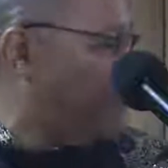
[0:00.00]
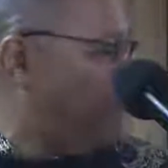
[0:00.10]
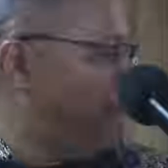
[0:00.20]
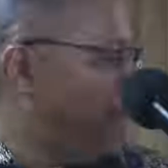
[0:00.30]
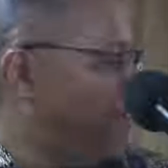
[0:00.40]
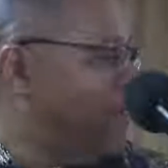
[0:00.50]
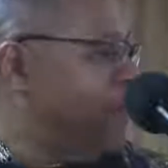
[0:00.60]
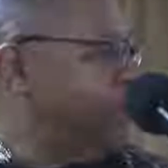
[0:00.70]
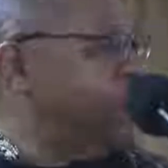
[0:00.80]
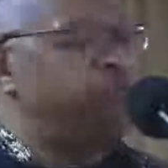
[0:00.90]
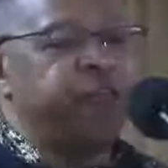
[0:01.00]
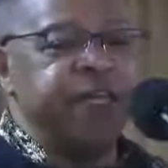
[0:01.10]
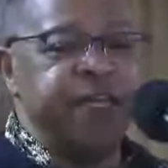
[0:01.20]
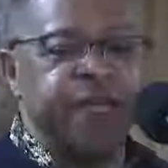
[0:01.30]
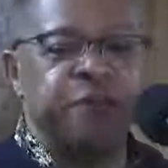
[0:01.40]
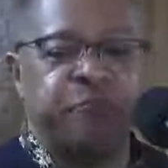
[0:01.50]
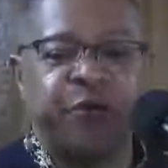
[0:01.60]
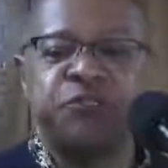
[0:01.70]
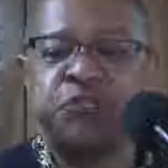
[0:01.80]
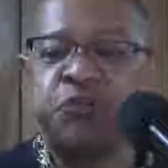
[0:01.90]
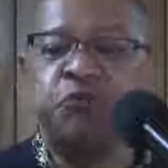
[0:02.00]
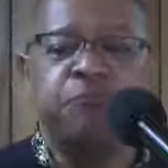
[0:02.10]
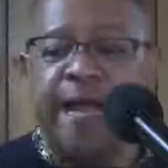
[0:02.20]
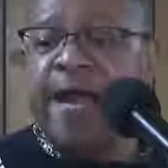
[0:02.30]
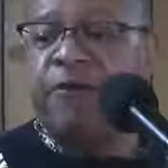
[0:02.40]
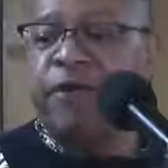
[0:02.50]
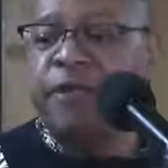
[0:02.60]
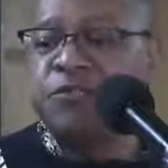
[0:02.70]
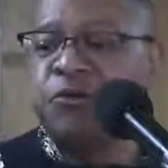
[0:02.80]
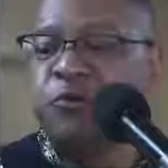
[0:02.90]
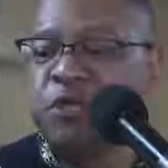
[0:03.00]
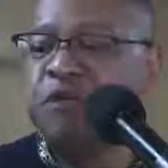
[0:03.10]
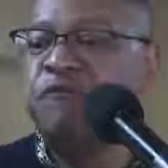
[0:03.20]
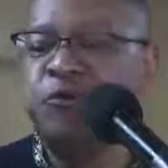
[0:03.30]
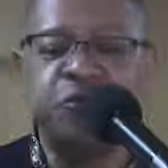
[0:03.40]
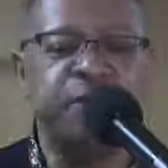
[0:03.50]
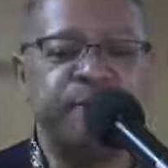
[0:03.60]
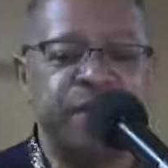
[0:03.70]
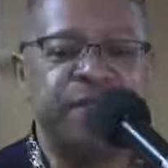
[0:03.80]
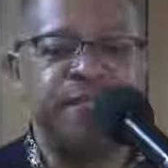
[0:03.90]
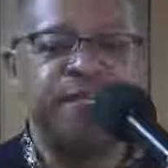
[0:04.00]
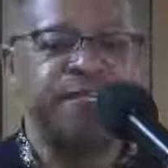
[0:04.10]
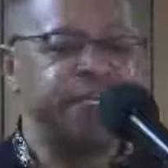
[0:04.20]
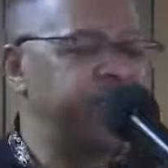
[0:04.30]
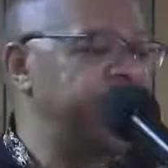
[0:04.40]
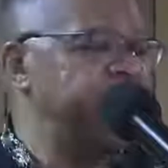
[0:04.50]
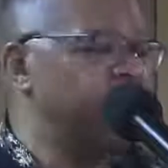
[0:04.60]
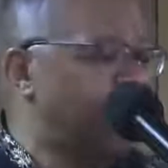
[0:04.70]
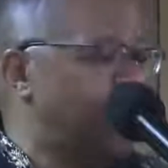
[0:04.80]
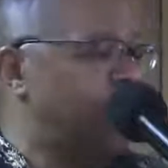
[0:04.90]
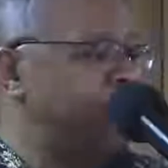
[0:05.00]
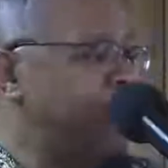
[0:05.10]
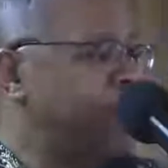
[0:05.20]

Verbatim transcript: wealth. You think that the person you married is going to give you the ability to gain wealth.